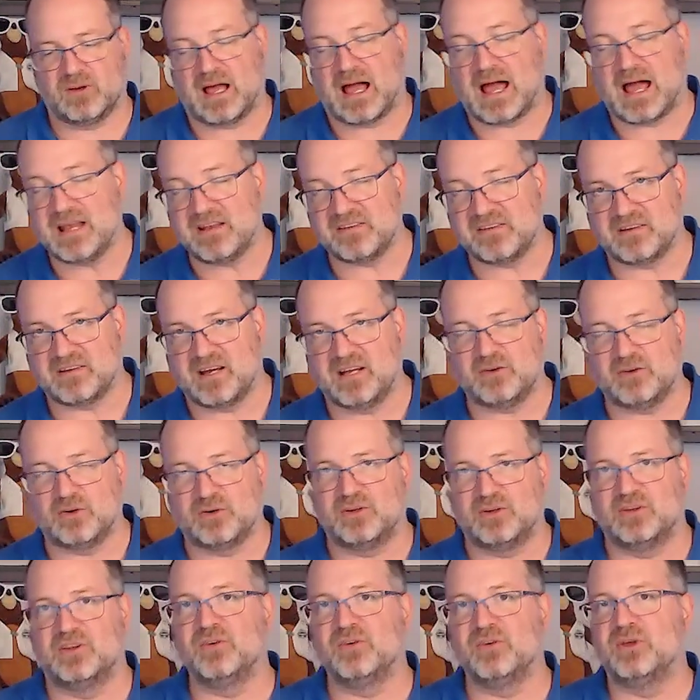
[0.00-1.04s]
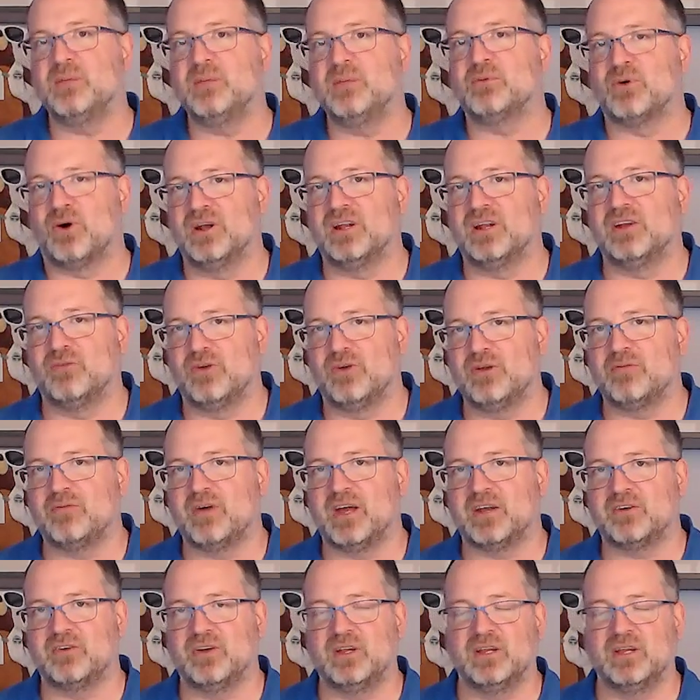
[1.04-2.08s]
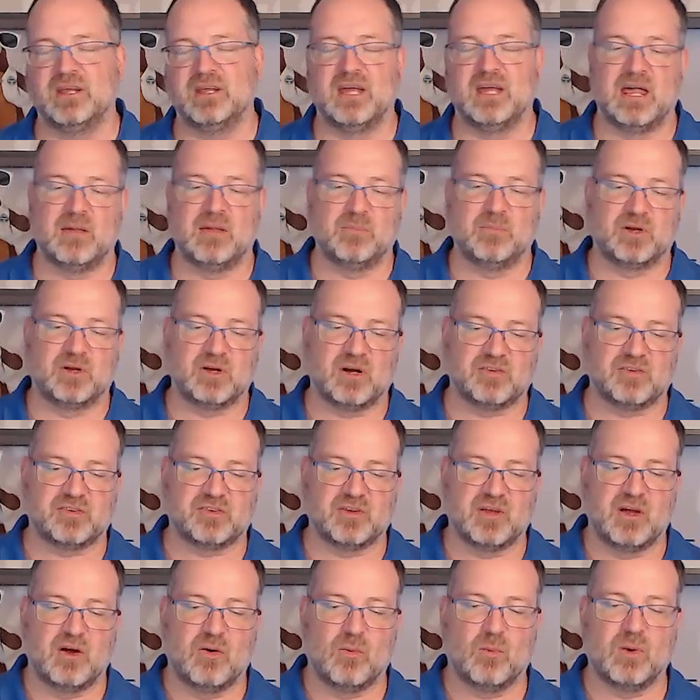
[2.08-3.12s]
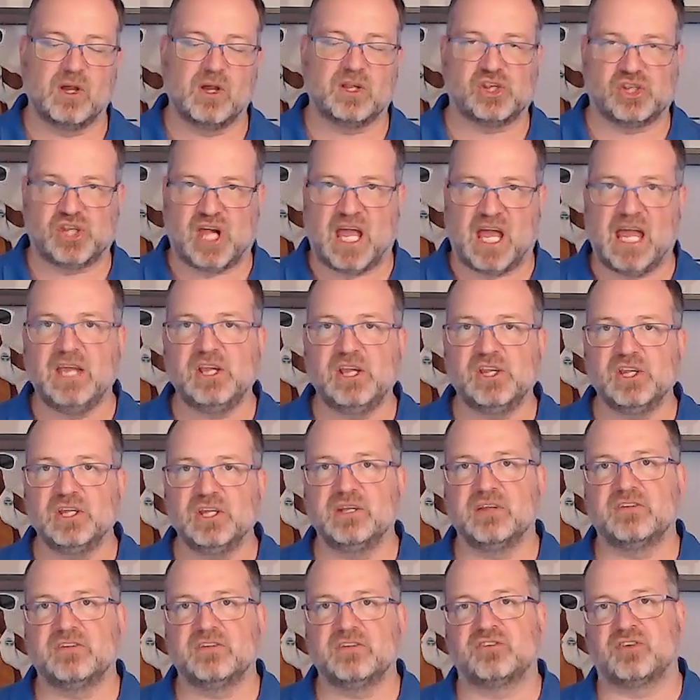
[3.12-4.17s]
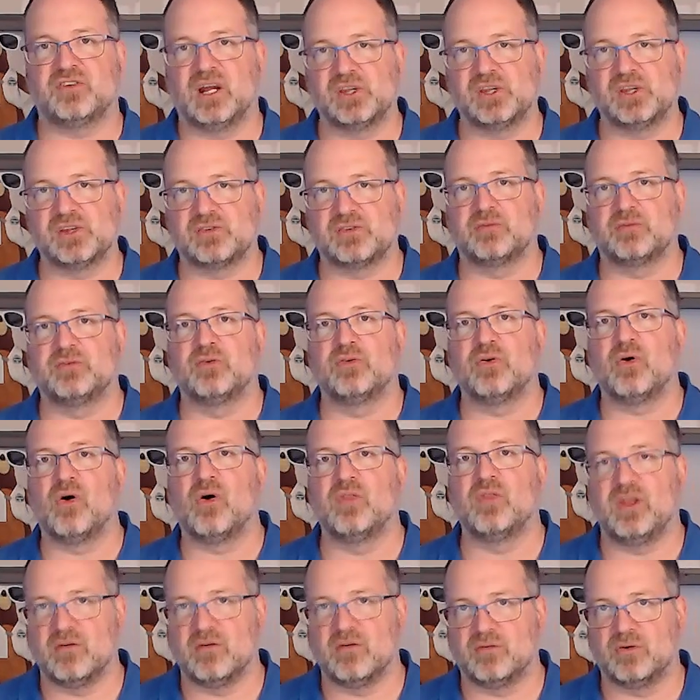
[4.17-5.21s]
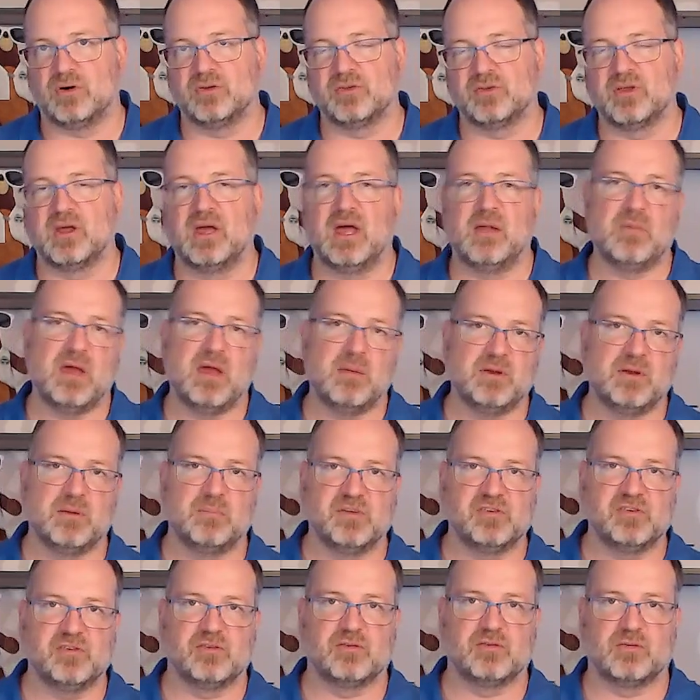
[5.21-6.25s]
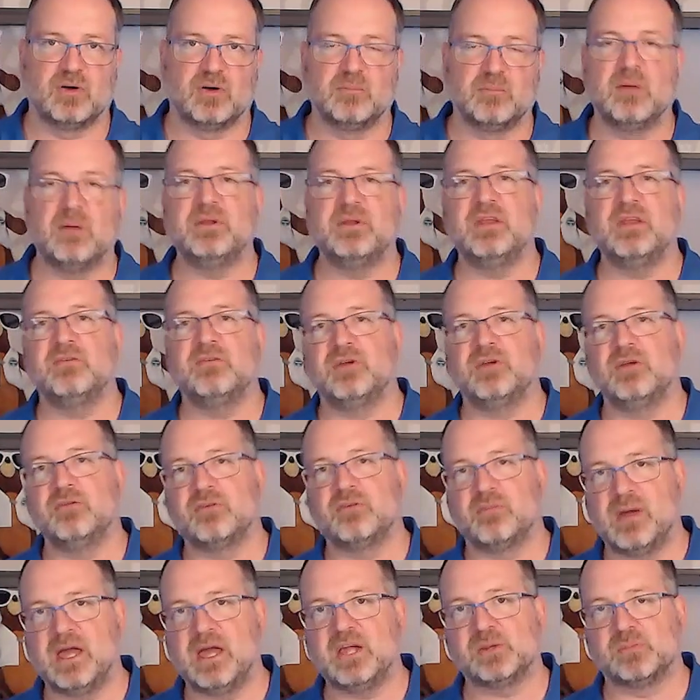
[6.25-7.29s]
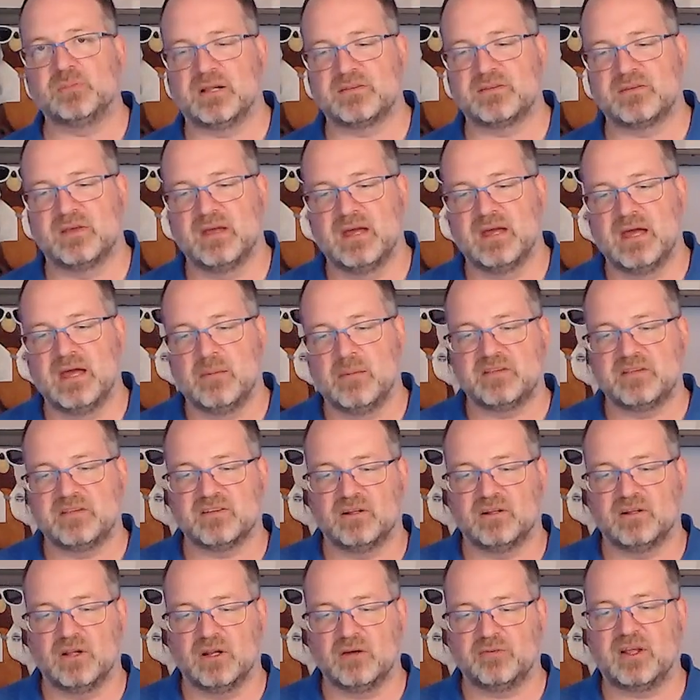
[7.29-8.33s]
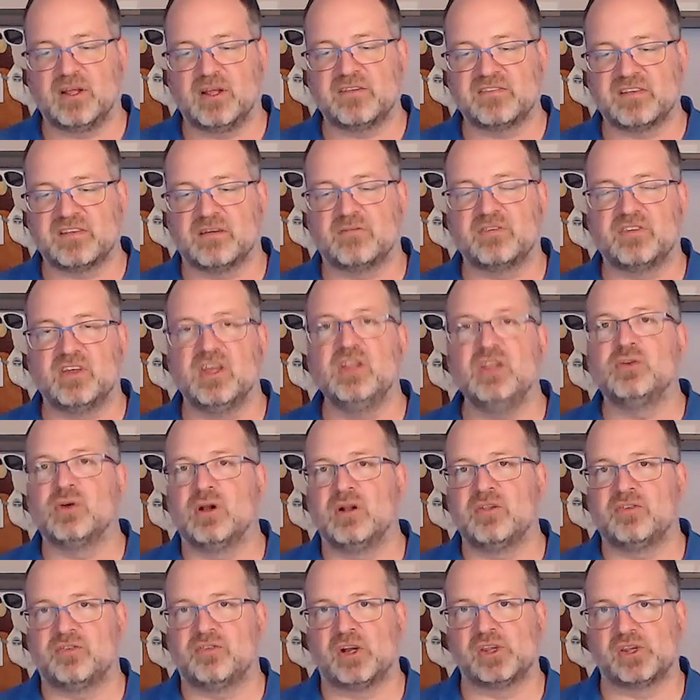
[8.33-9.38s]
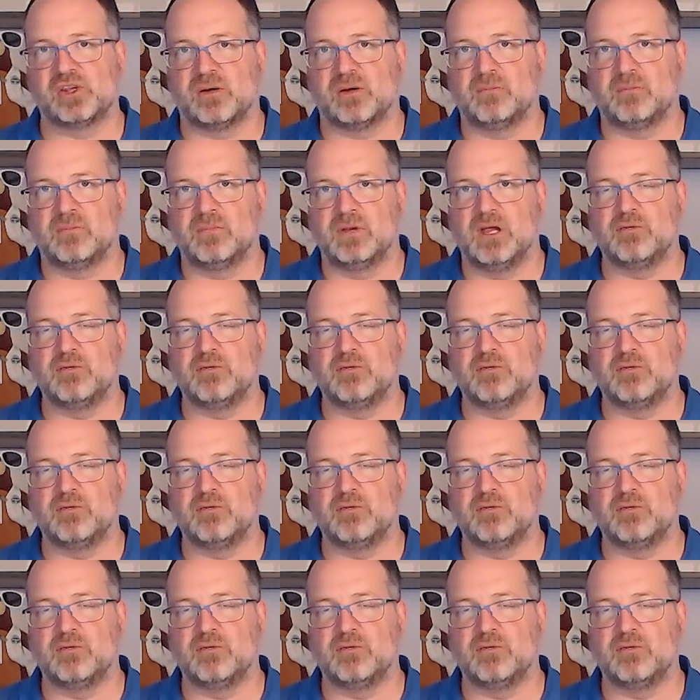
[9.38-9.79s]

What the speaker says: I decided to keep calling it refactoring because we're changing the structures of the raw data vault and maybe the business vault, maybe the information marts, but a lot of that stuff is internal structure.